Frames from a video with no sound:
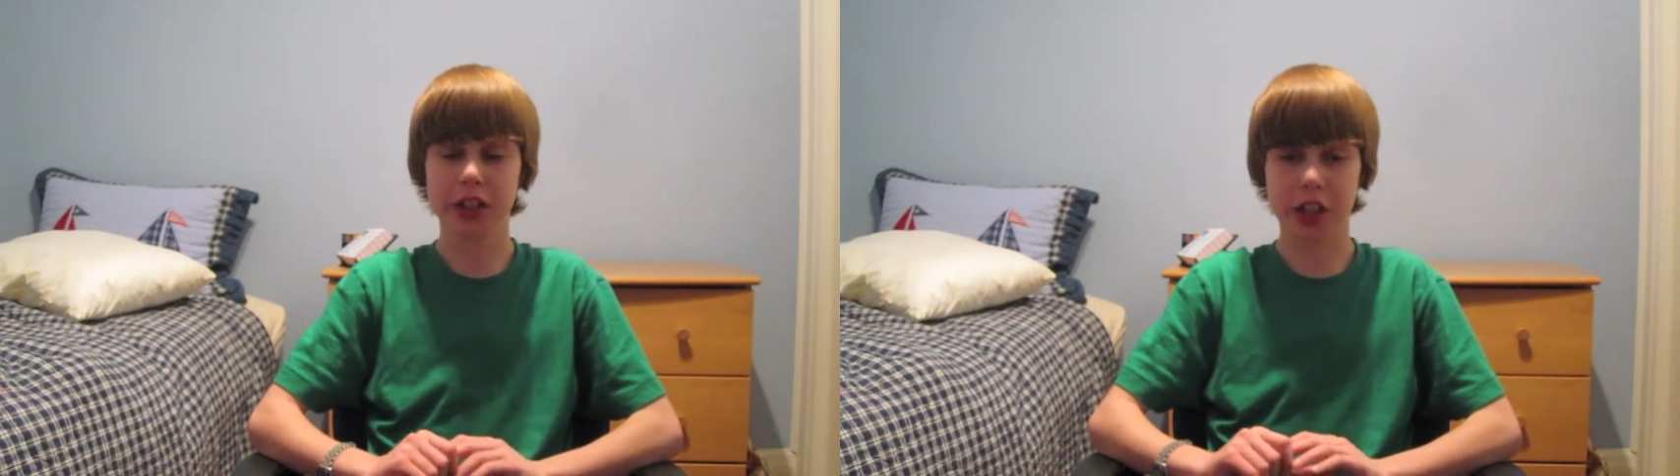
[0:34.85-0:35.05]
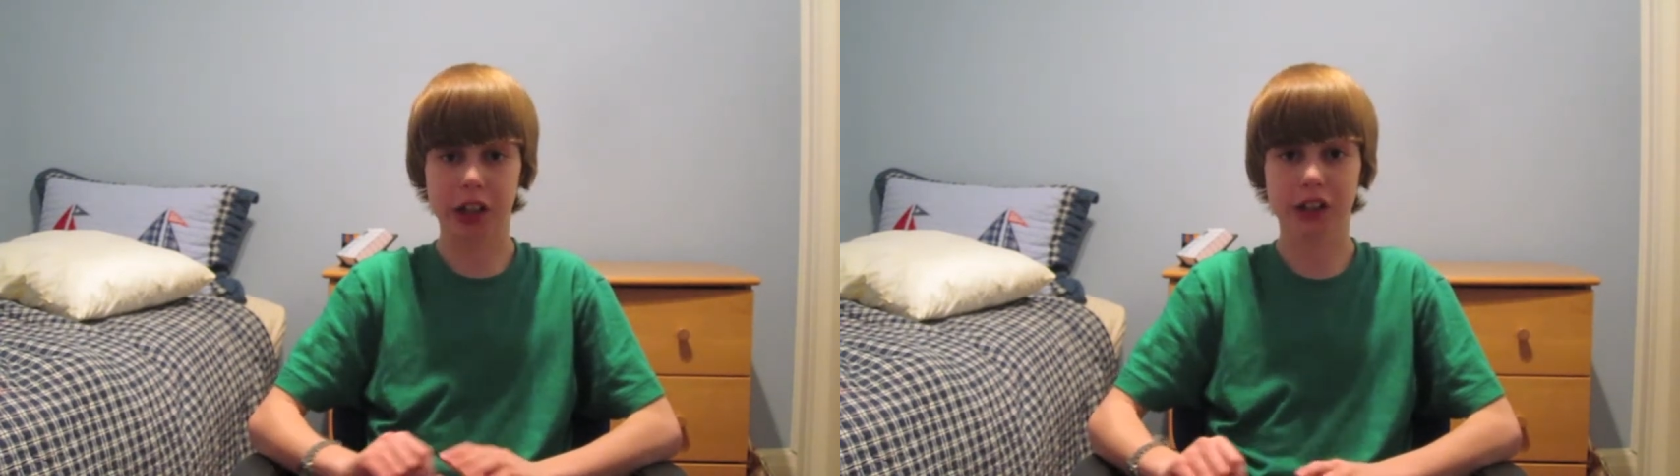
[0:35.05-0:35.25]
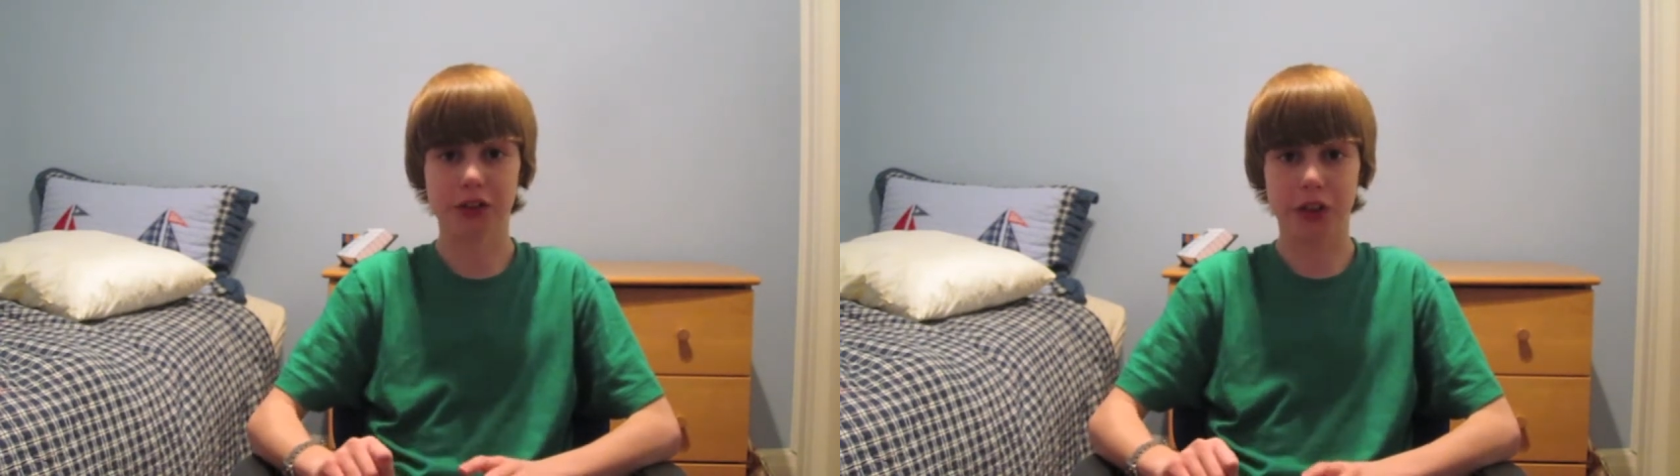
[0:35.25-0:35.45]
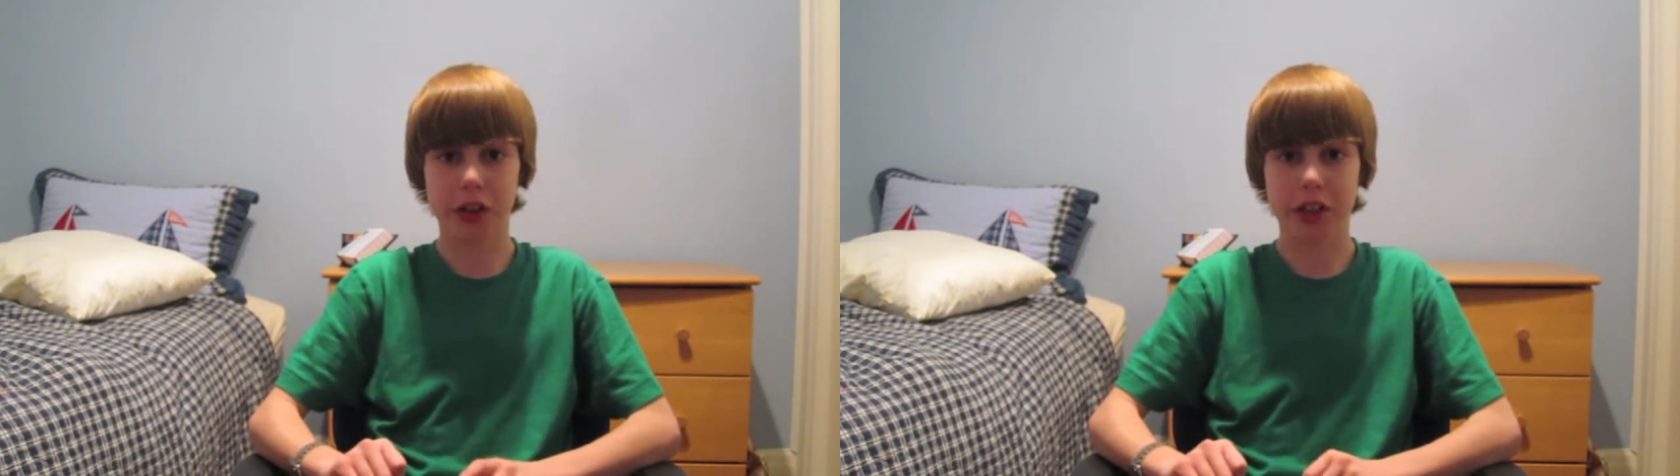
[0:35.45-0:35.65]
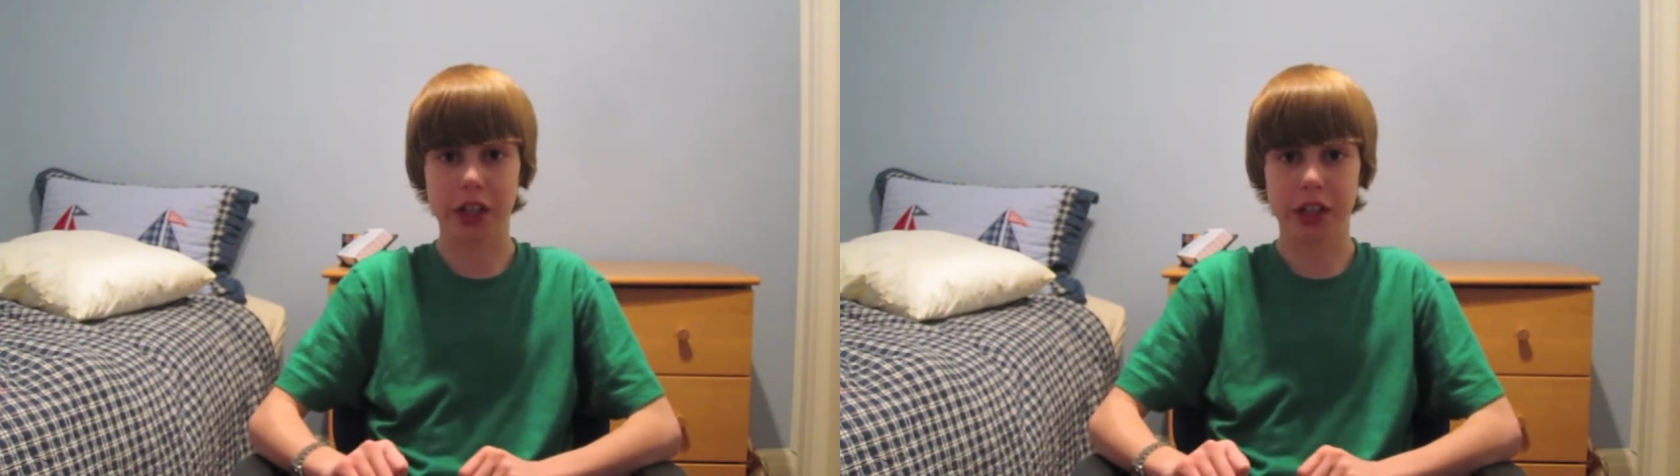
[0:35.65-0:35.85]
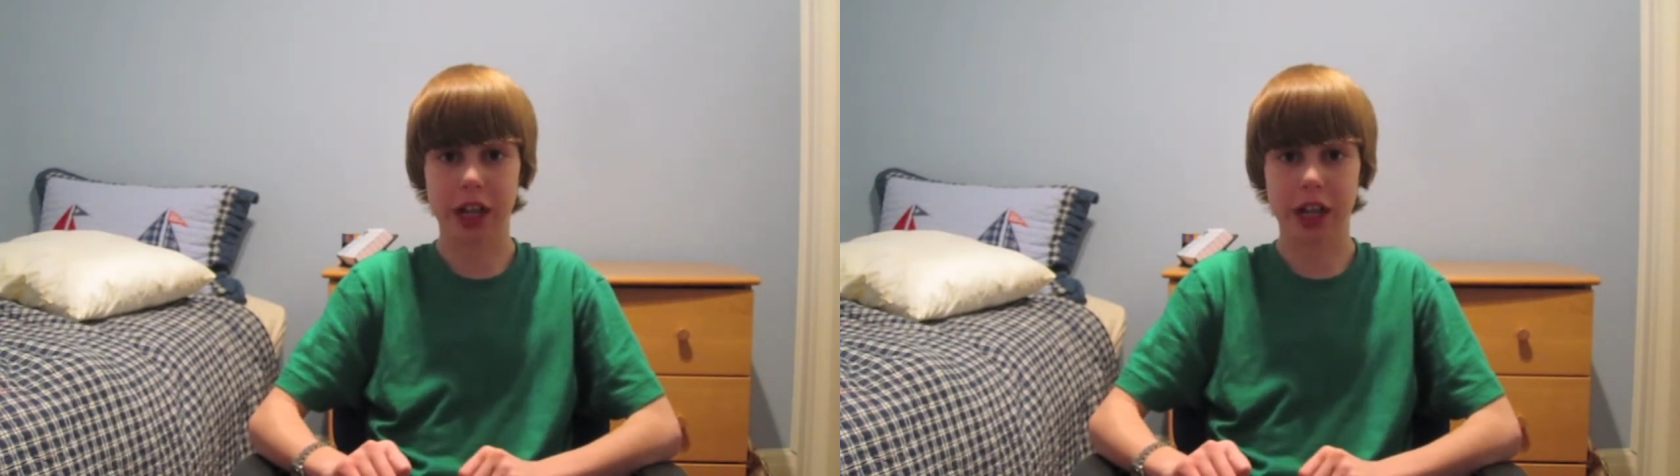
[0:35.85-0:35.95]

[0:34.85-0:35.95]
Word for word: just for the